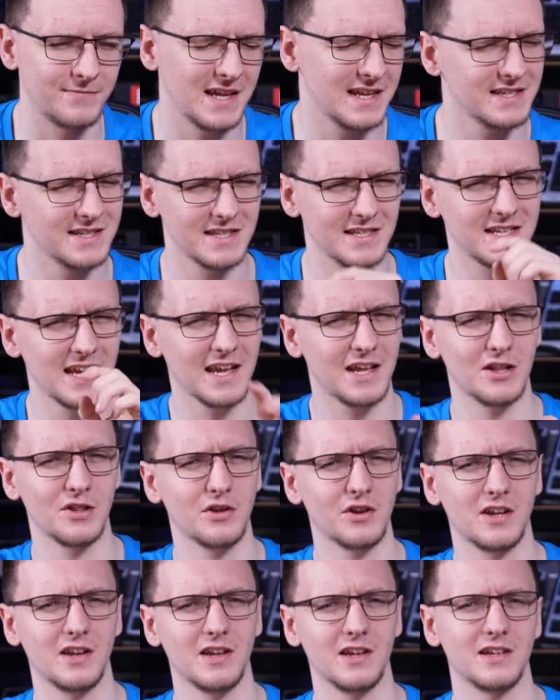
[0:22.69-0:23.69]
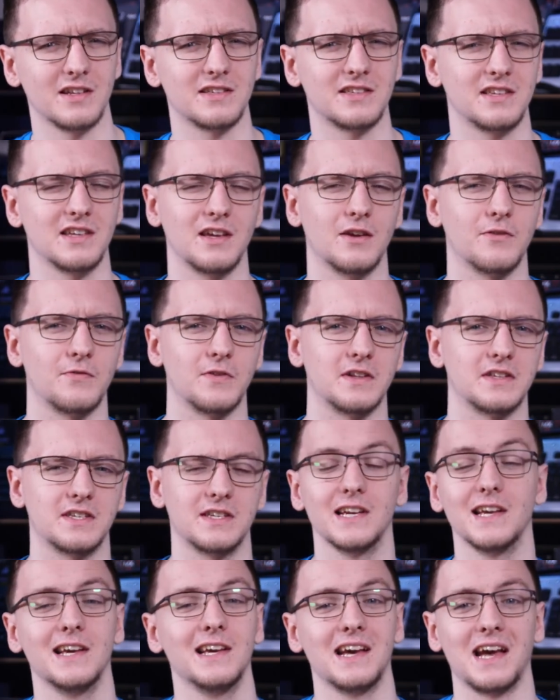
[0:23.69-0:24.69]
Let's take a look at it and see if
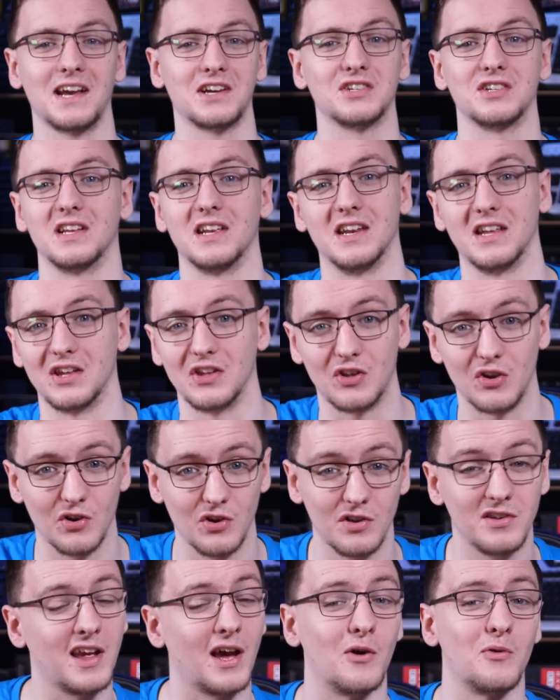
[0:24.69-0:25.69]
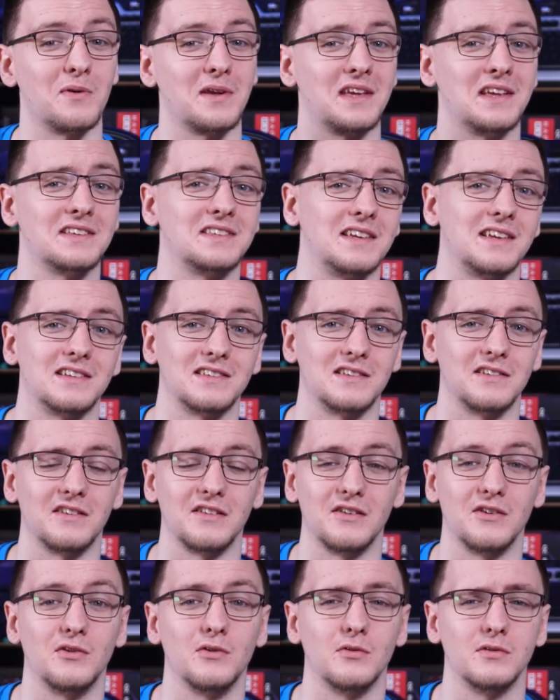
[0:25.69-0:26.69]
it's actually any good, how easy is it
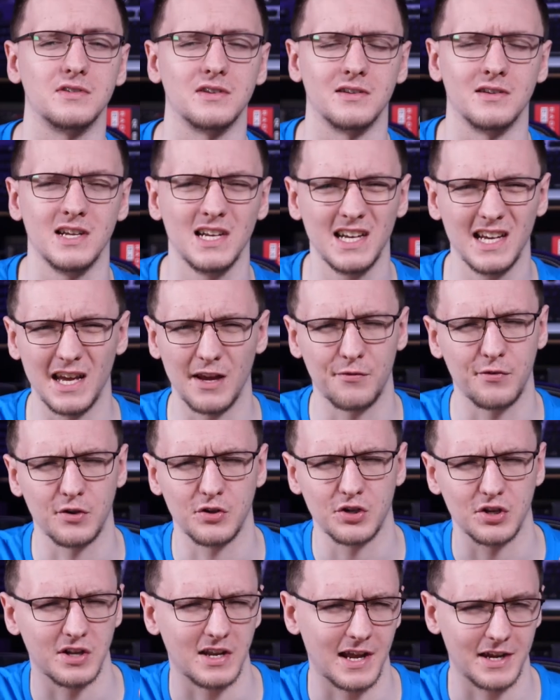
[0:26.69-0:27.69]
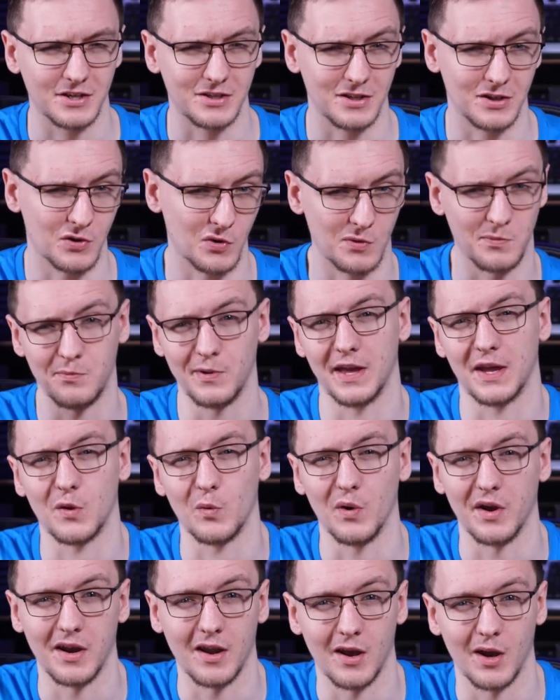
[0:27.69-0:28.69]
to use, and if you should actually go and pick
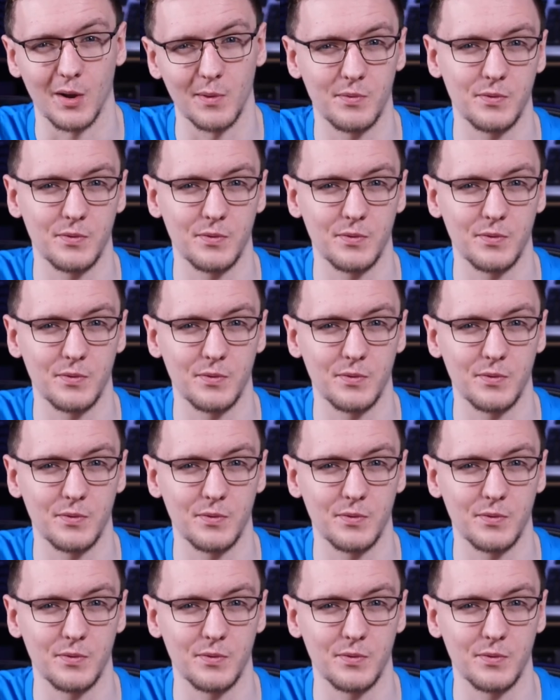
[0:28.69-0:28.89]
one up.